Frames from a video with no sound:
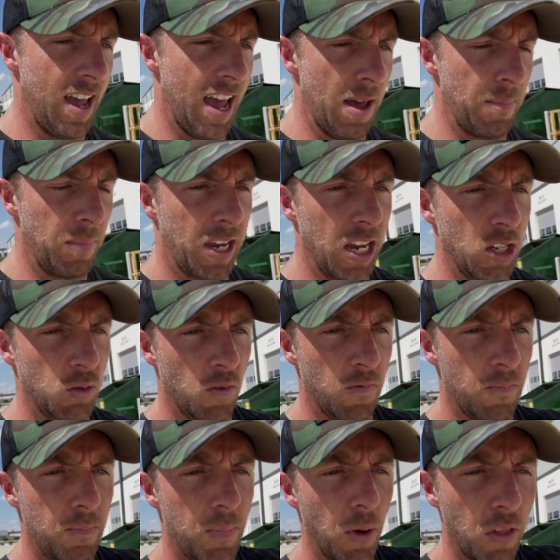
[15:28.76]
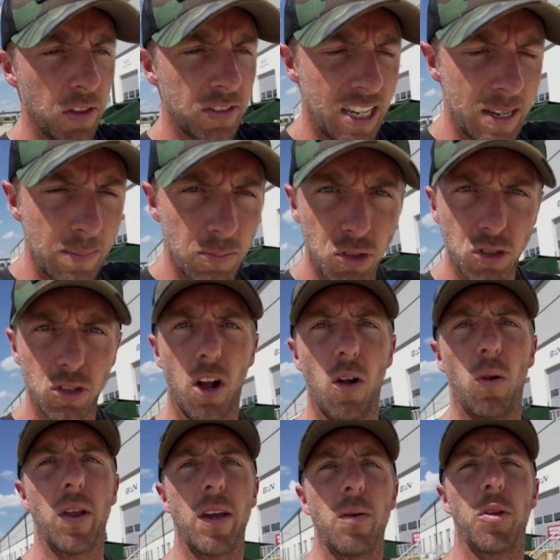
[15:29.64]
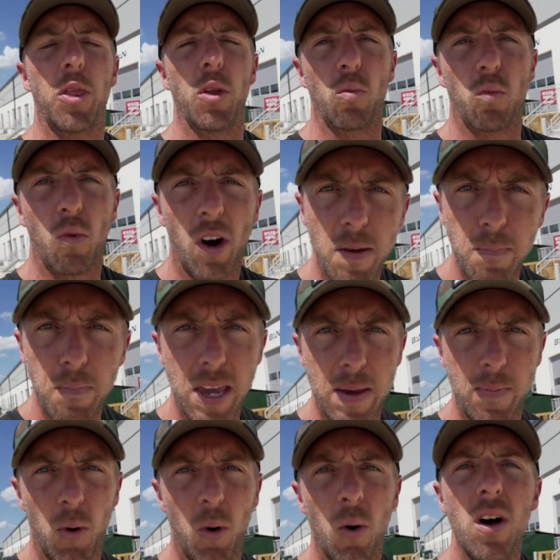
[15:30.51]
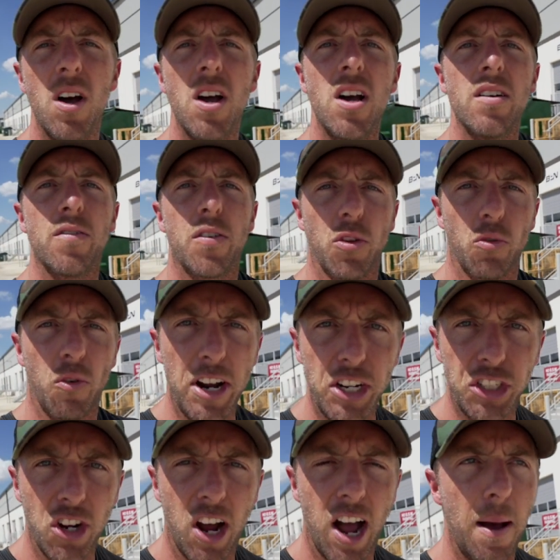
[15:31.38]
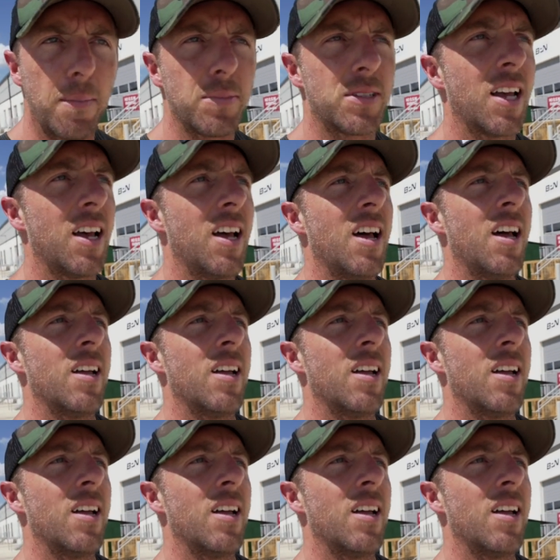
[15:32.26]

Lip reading: And because we've built the team slowly with the right people for the right jobs,